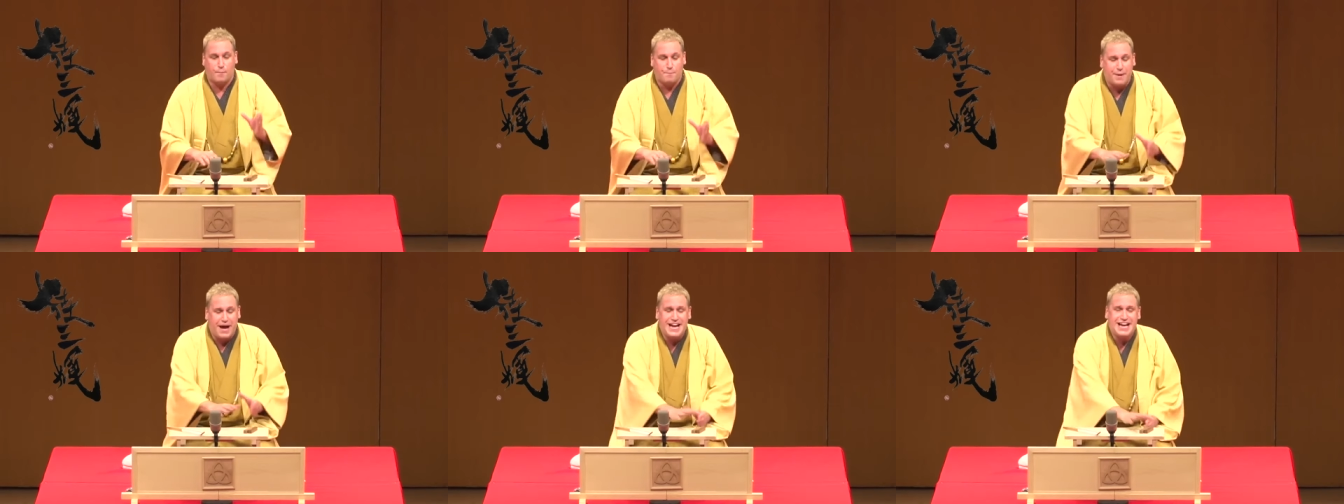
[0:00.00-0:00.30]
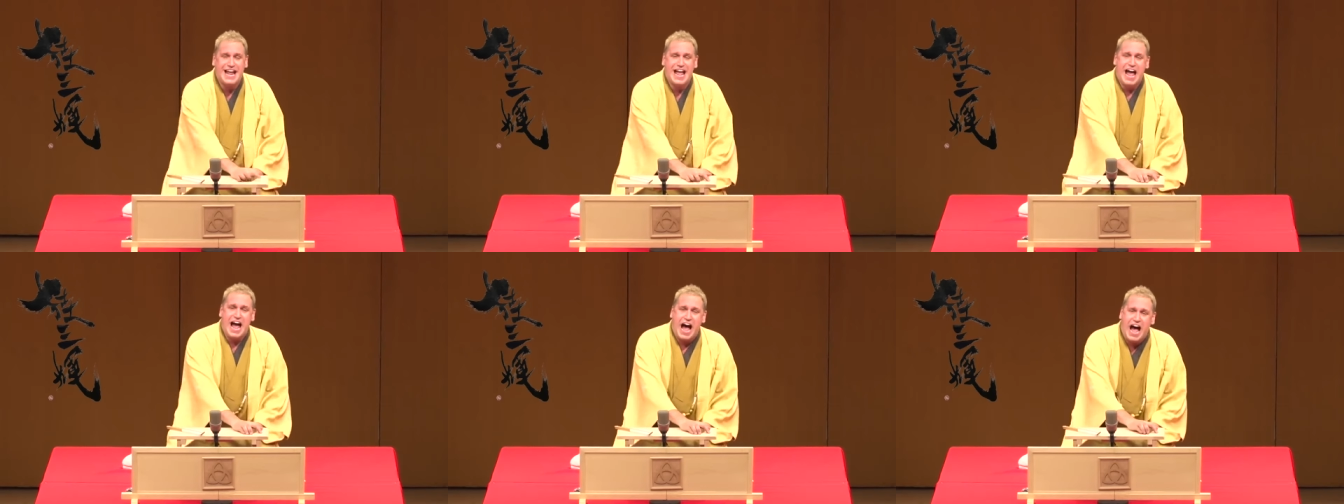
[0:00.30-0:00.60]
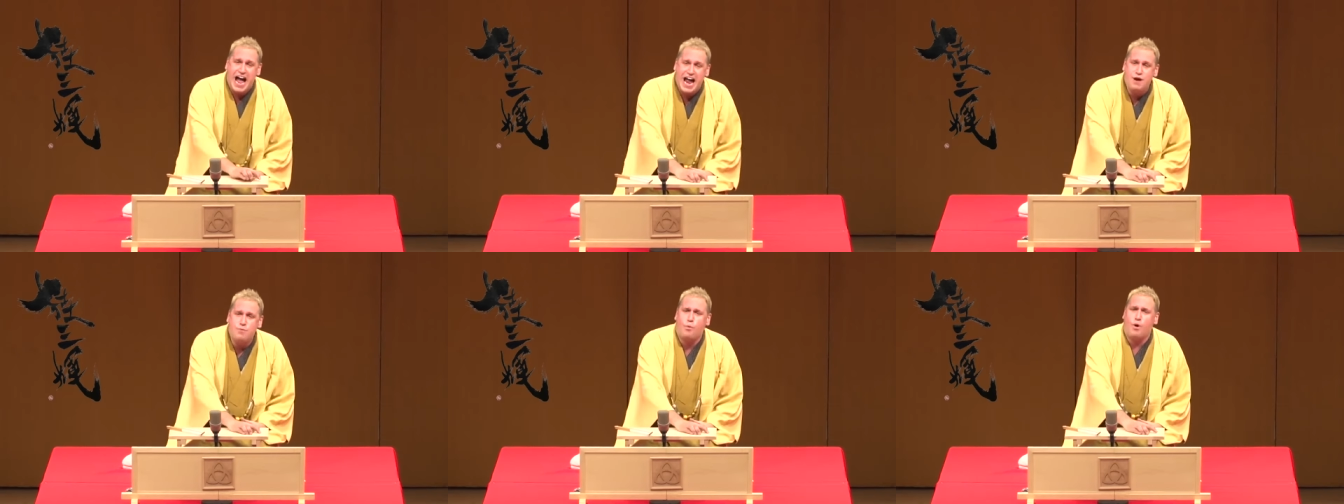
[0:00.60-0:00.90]
But
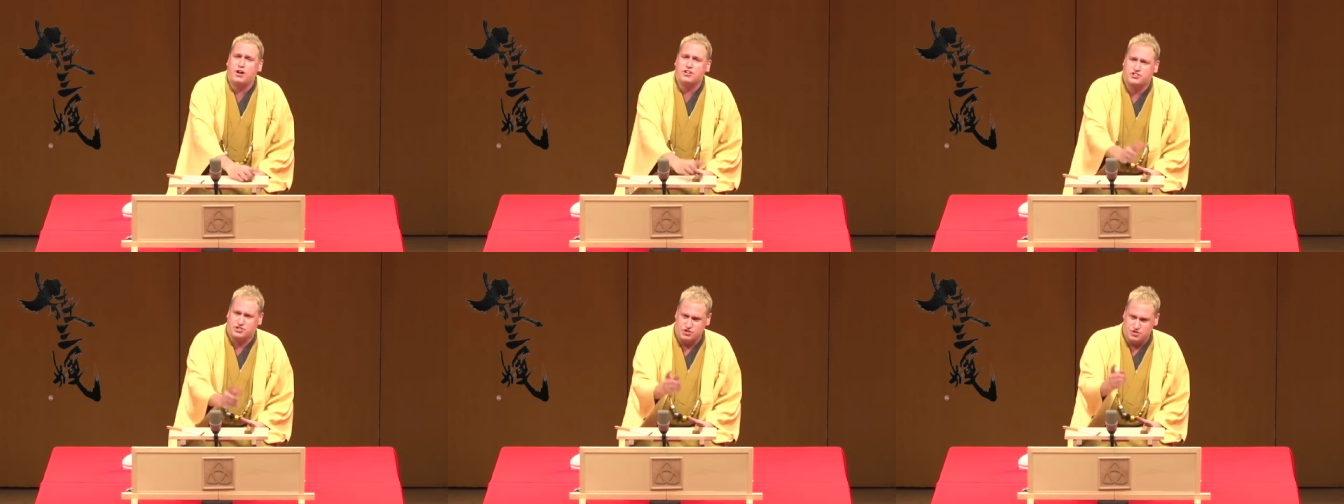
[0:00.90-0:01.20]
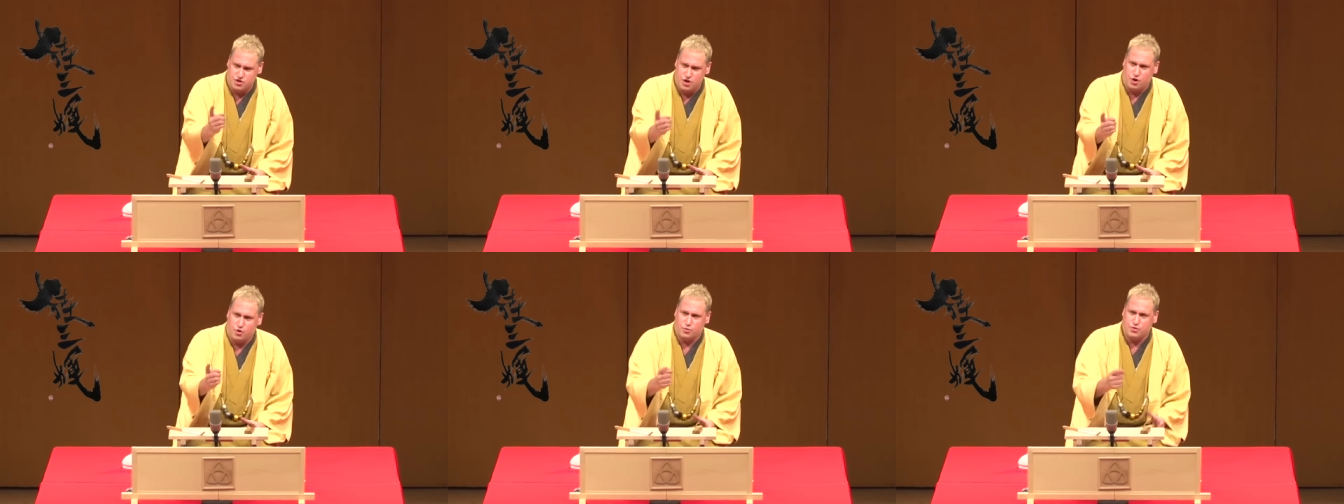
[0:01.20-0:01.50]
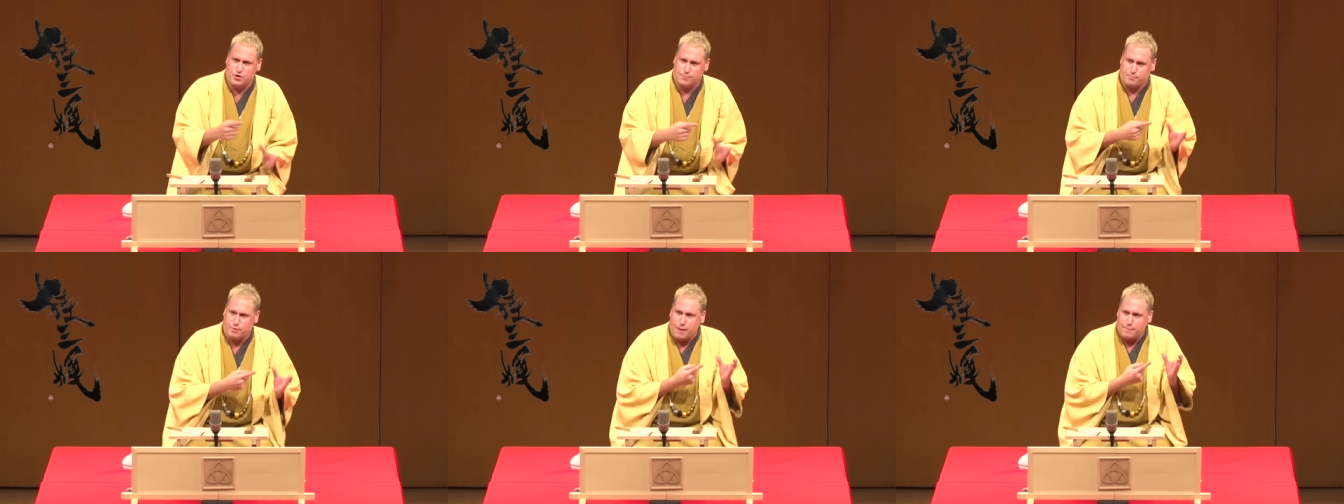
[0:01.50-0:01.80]
I want to know
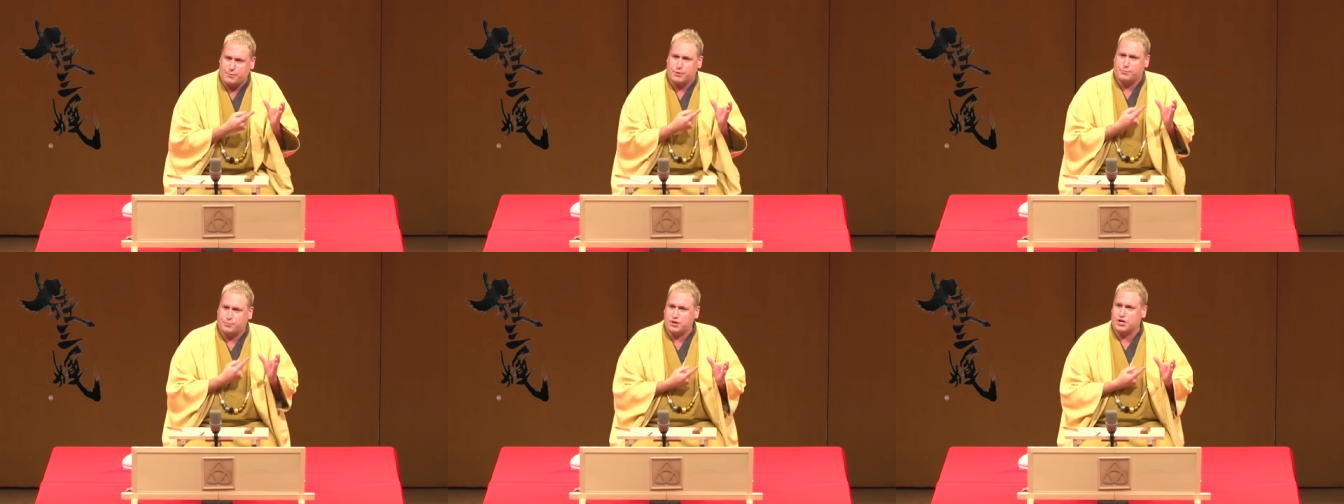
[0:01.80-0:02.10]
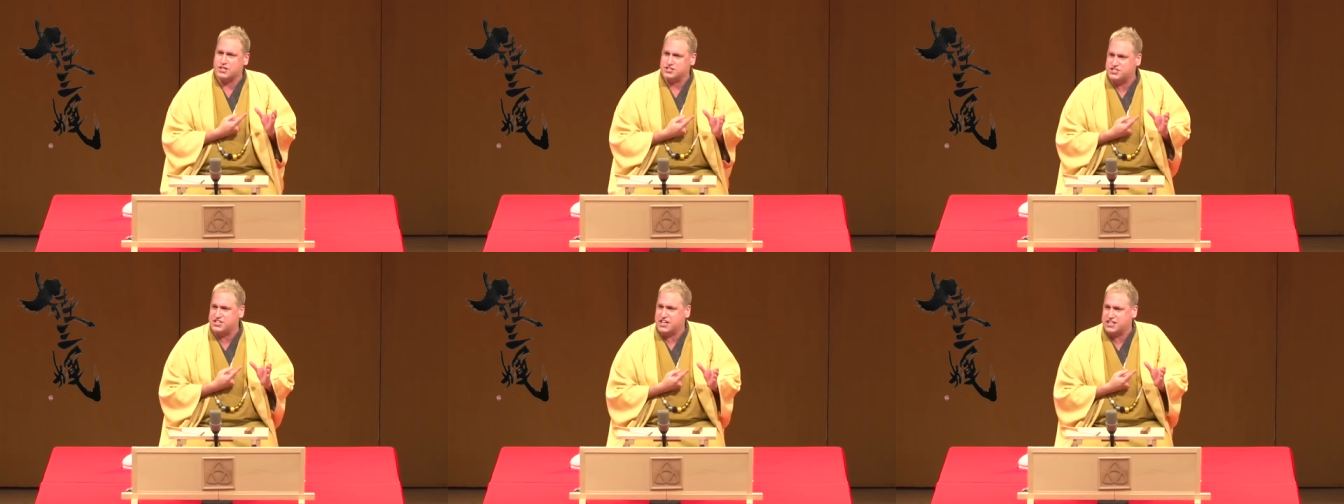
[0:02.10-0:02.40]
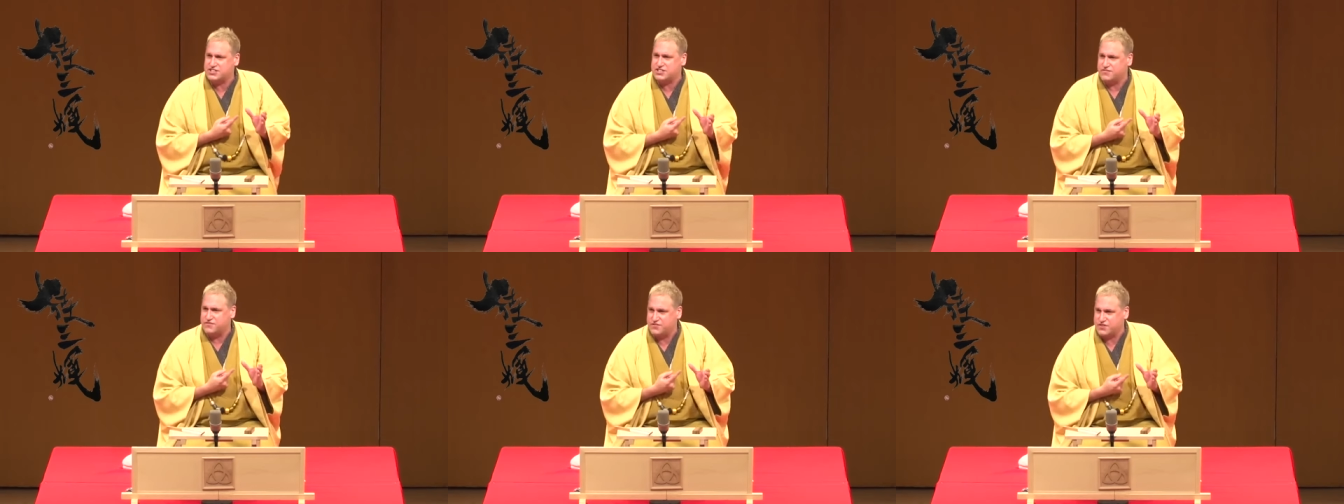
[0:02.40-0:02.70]
the proper
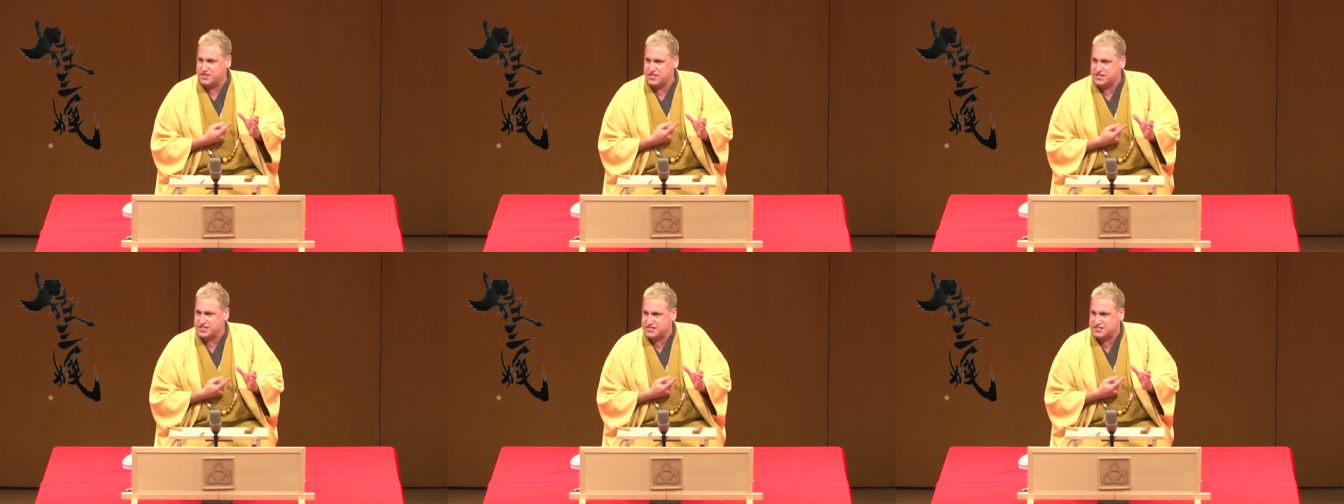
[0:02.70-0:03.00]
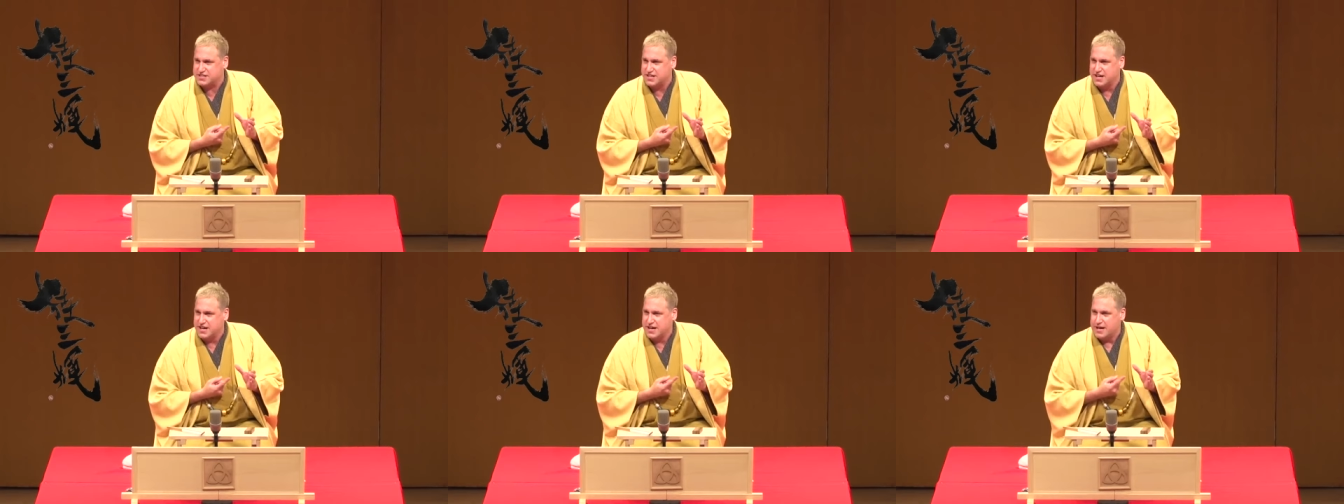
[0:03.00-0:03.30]
pronunciation for this.